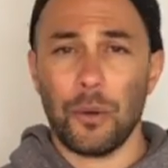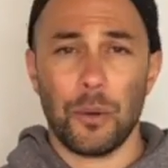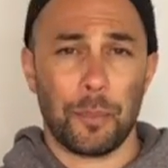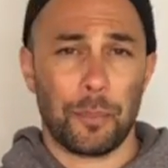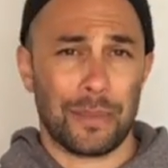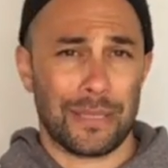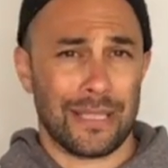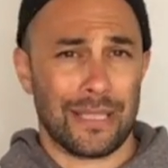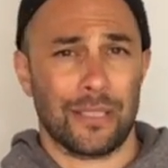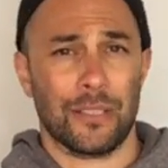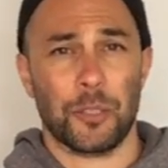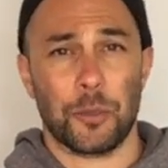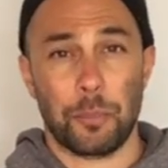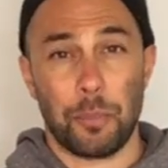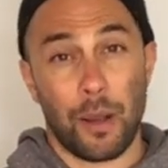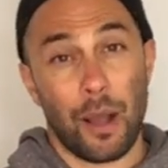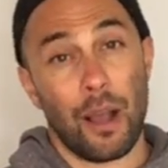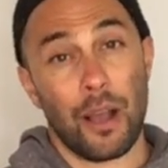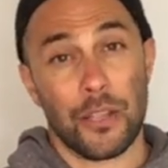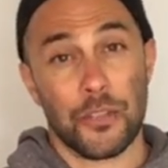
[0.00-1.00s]
particular
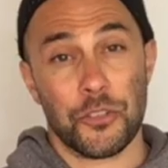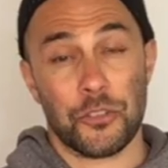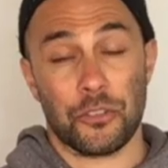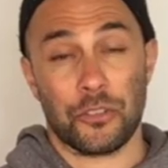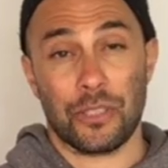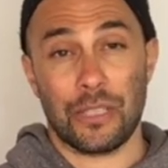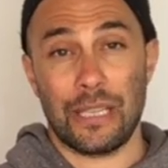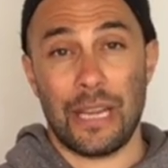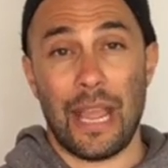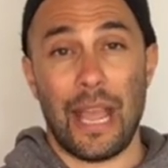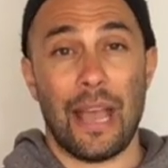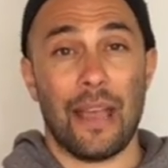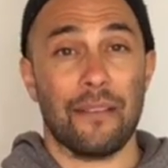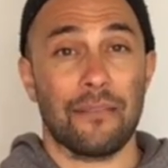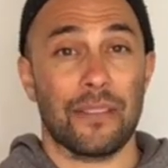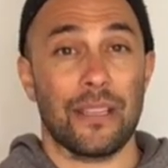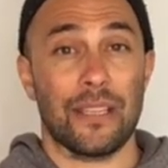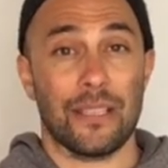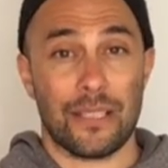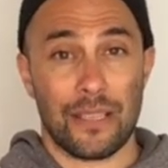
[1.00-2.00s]
posture can
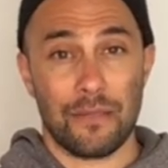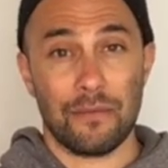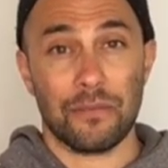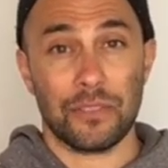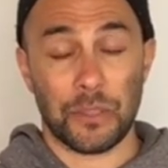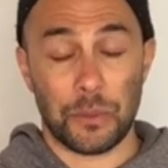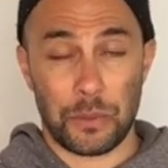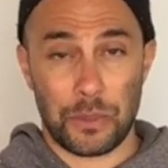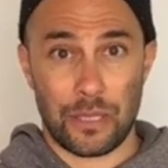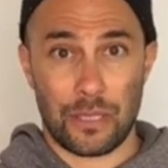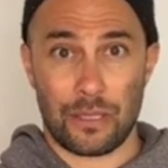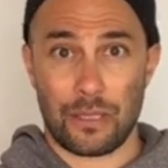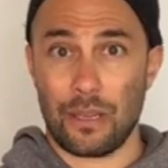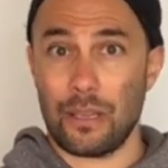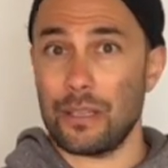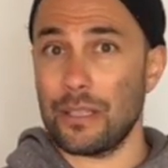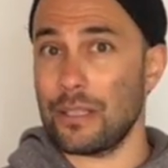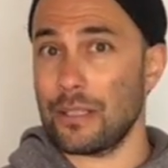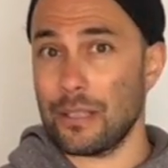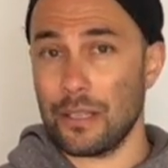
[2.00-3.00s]
have these influences
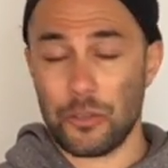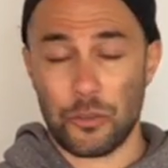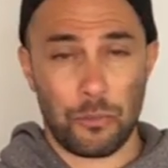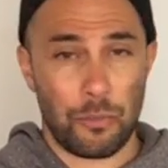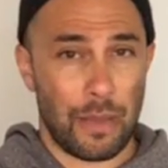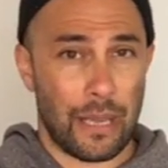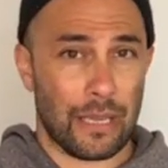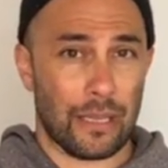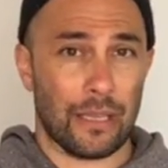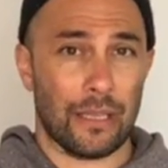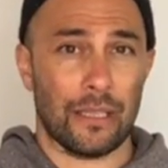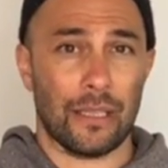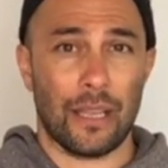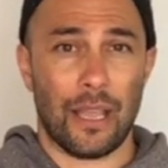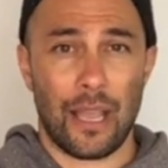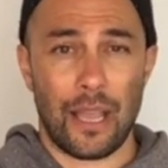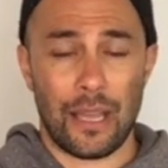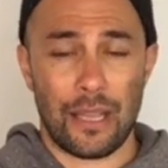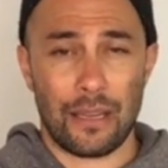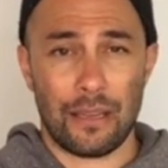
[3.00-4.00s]
on decision making
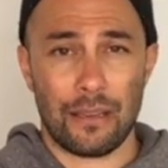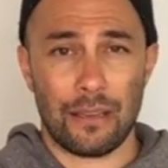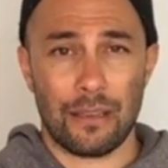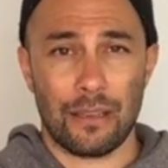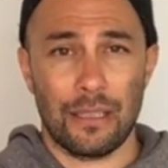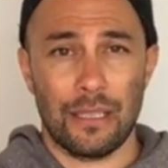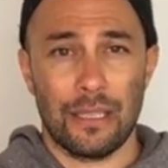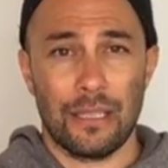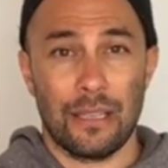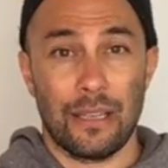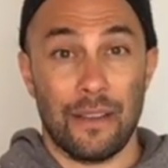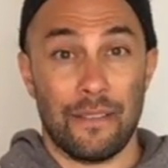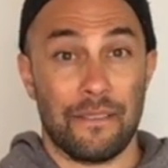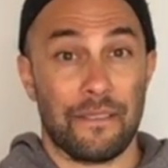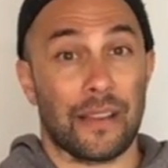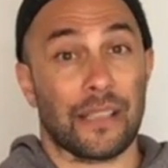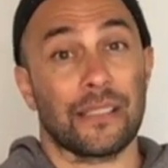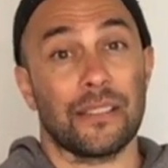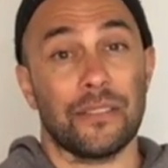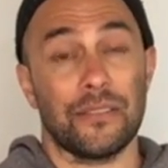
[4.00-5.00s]
and
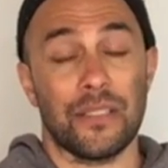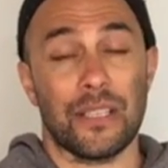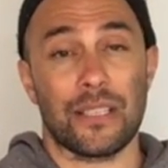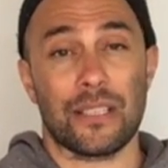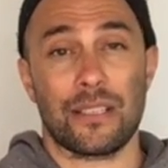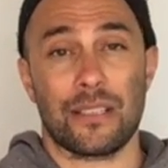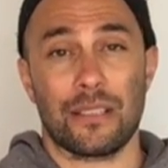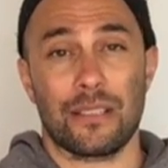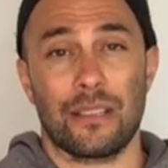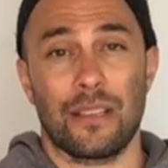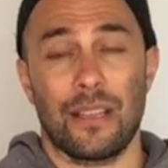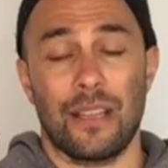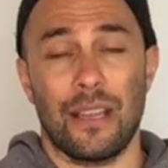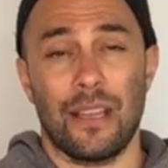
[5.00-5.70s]
effectiveness.